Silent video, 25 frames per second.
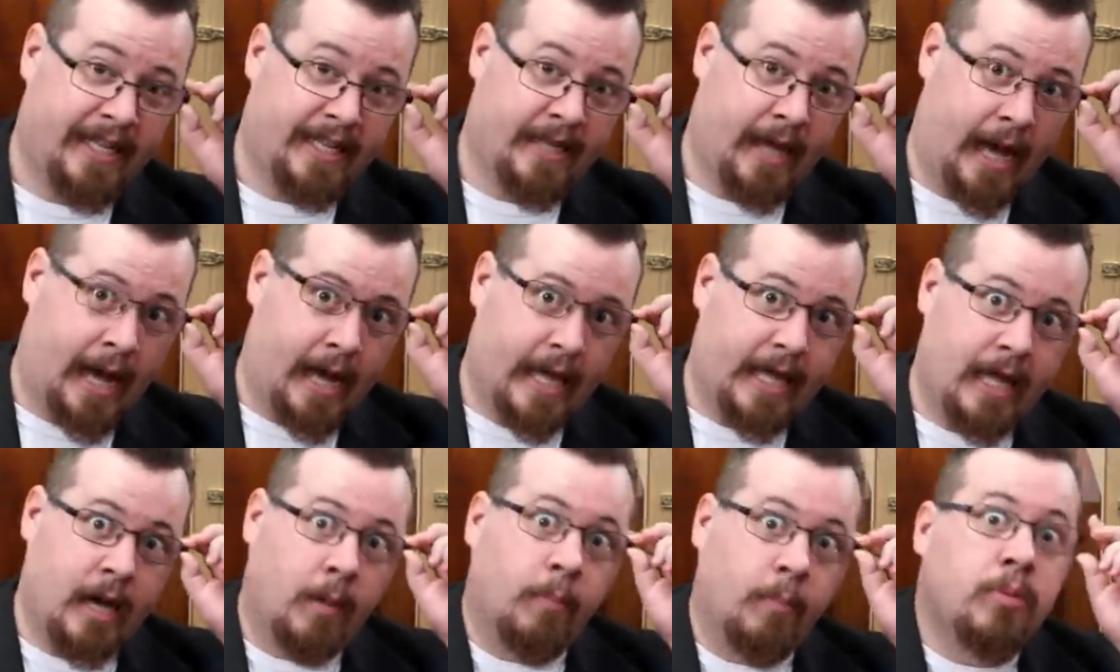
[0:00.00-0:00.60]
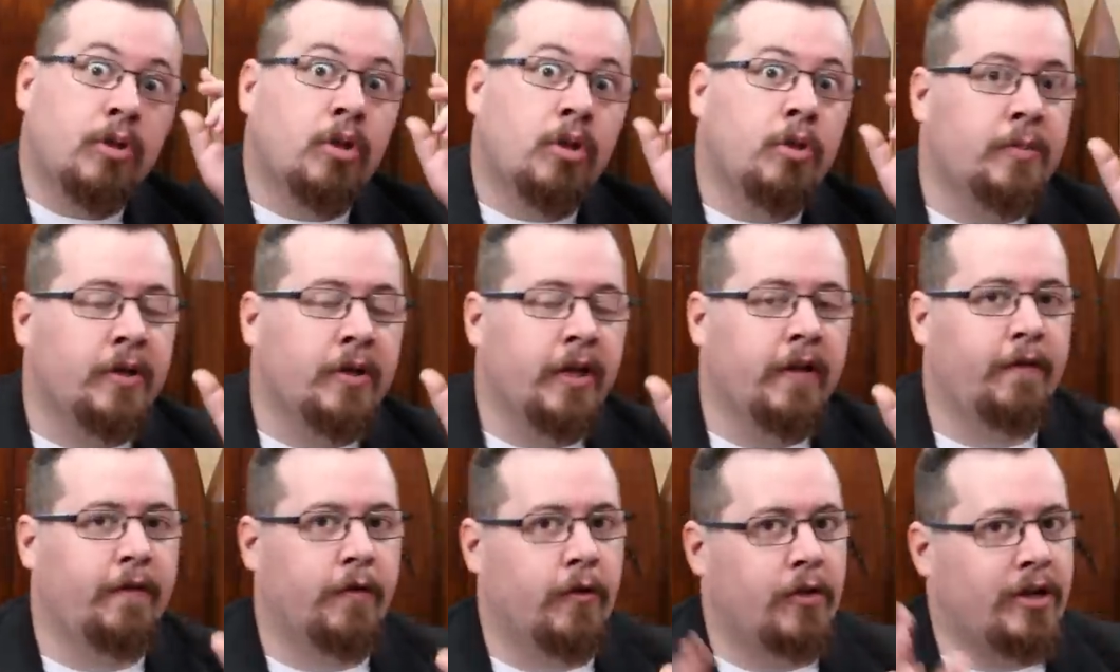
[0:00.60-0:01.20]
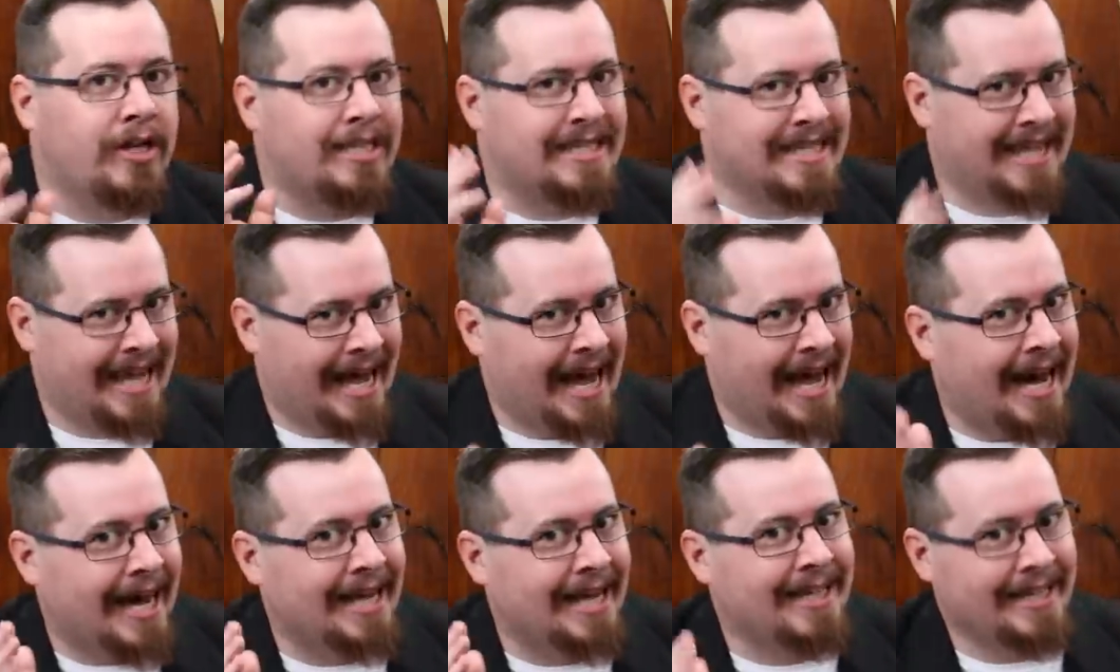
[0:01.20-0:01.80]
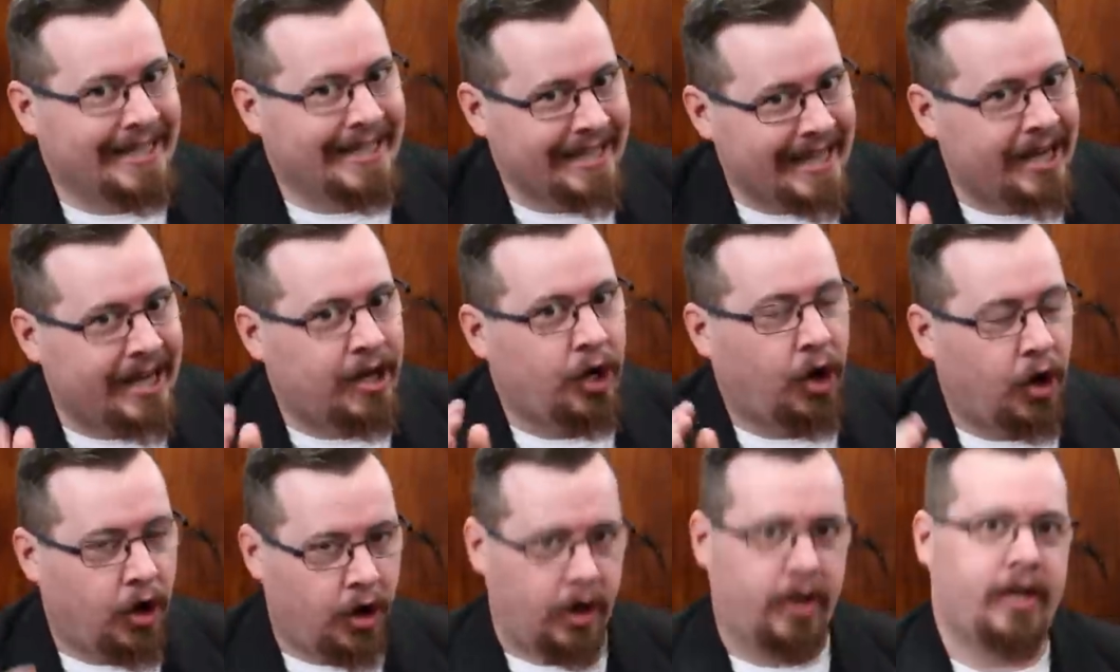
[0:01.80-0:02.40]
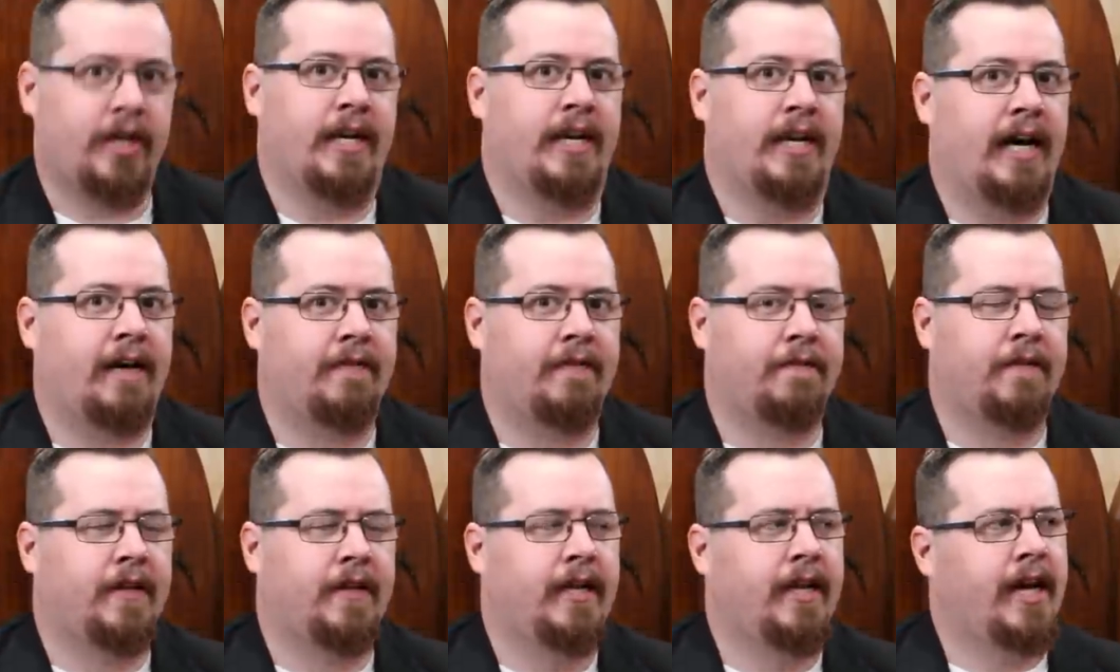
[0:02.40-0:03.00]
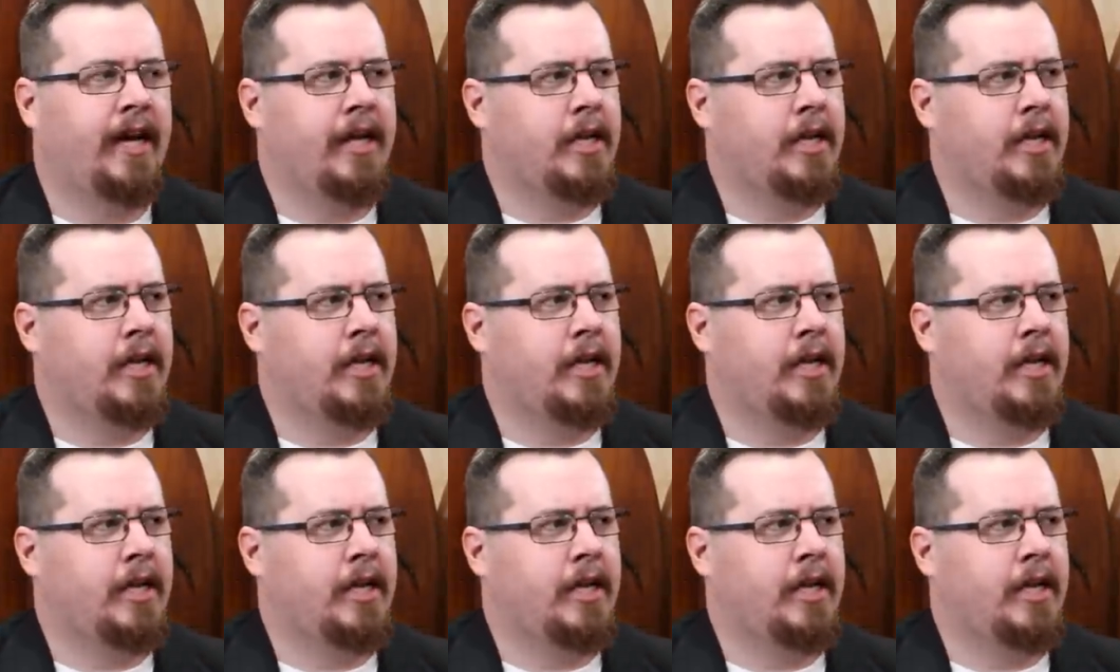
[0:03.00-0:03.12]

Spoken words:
A bloomery furnace can't get hot enough.